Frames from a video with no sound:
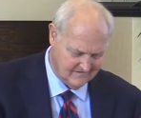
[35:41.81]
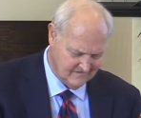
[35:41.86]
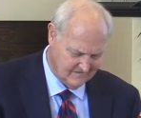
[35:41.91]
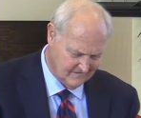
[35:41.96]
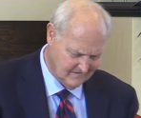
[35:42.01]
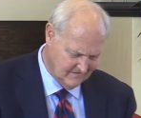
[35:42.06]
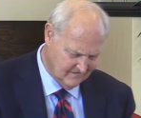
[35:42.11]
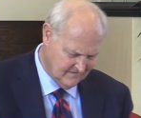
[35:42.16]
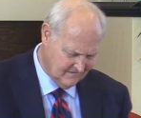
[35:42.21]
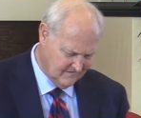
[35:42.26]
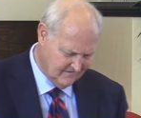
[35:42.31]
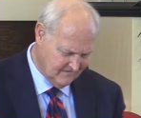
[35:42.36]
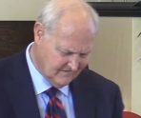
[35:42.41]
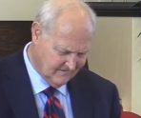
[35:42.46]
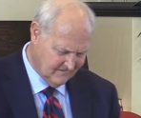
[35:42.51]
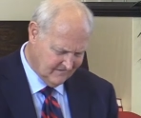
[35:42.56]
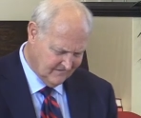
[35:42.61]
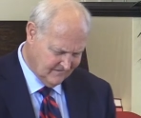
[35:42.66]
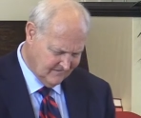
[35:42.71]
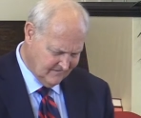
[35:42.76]

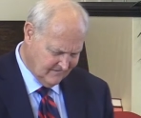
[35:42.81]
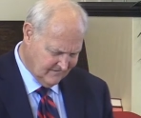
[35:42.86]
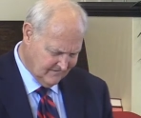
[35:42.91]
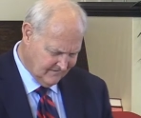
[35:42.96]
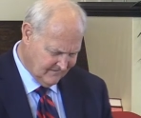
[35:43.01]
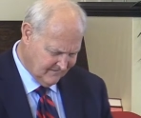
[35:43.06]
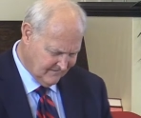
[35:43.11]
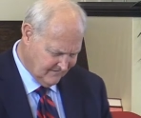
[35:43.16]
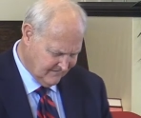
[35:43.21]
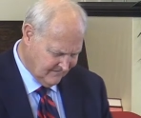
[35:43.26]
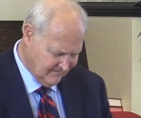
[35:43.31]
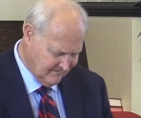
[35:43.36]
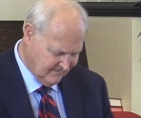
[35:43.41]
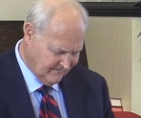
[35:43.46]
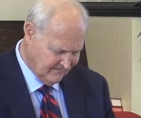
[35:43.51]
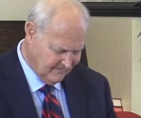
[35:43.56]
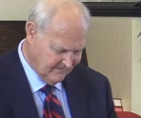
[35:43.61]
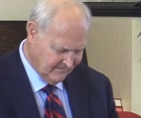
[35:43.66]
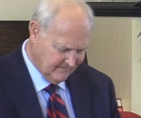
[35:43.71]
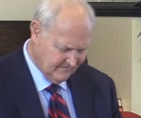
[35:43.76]

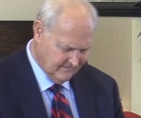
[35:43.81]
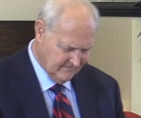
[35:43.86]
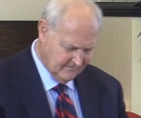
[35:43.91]
(silence)